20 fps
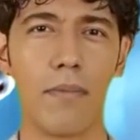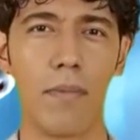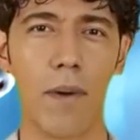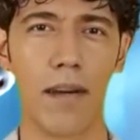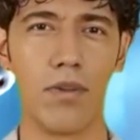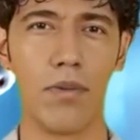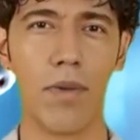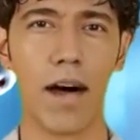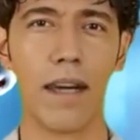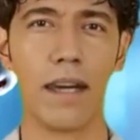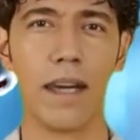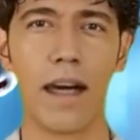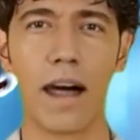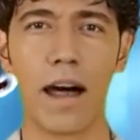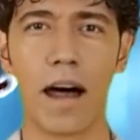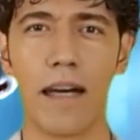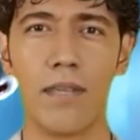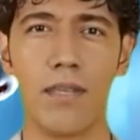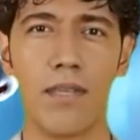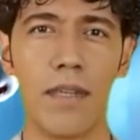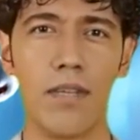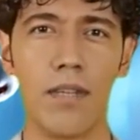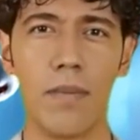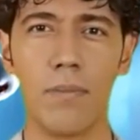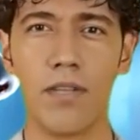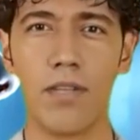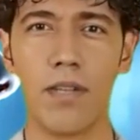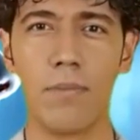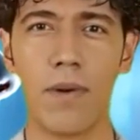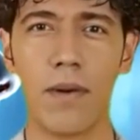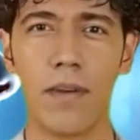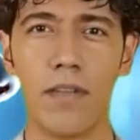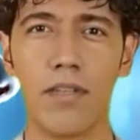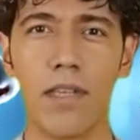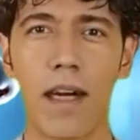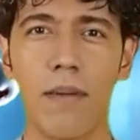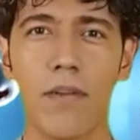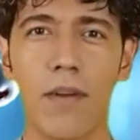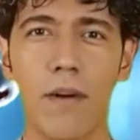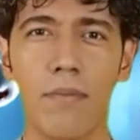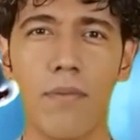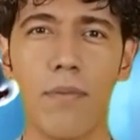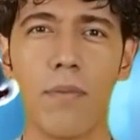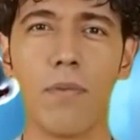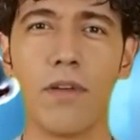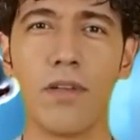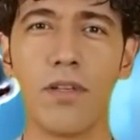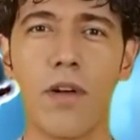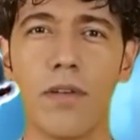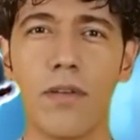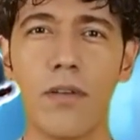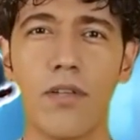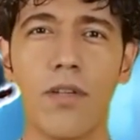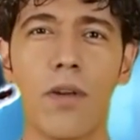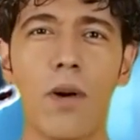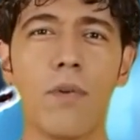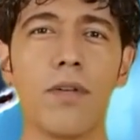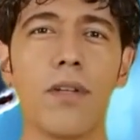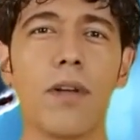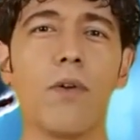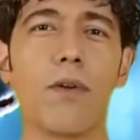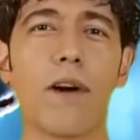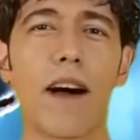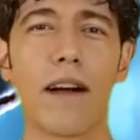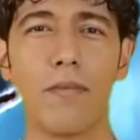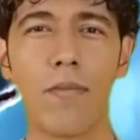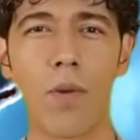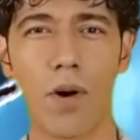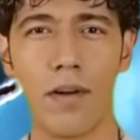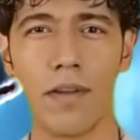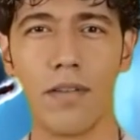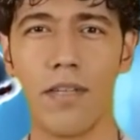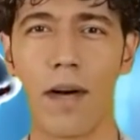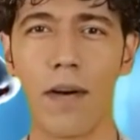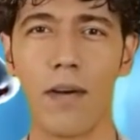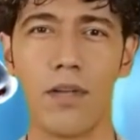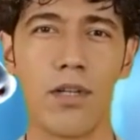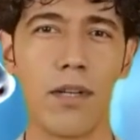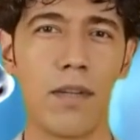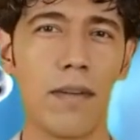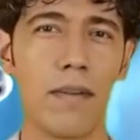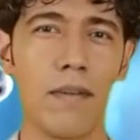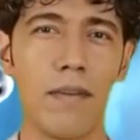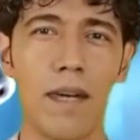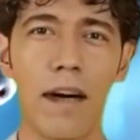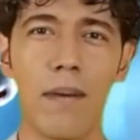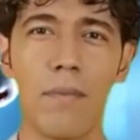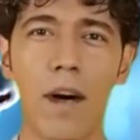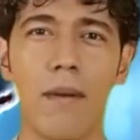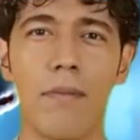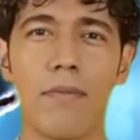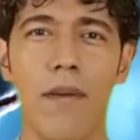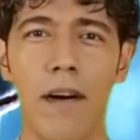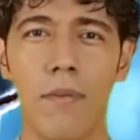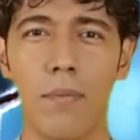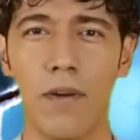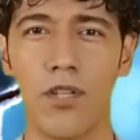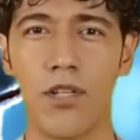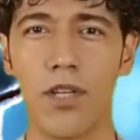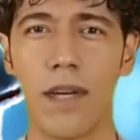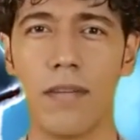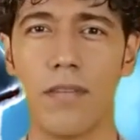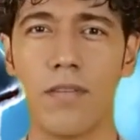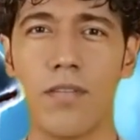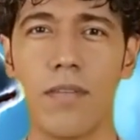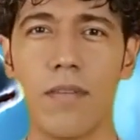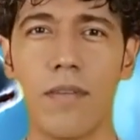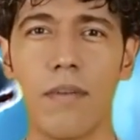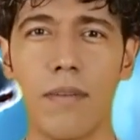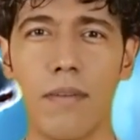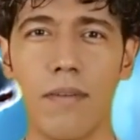By training AI systems to be deceptive, researchers hope to create more intelligent and lifelike machines.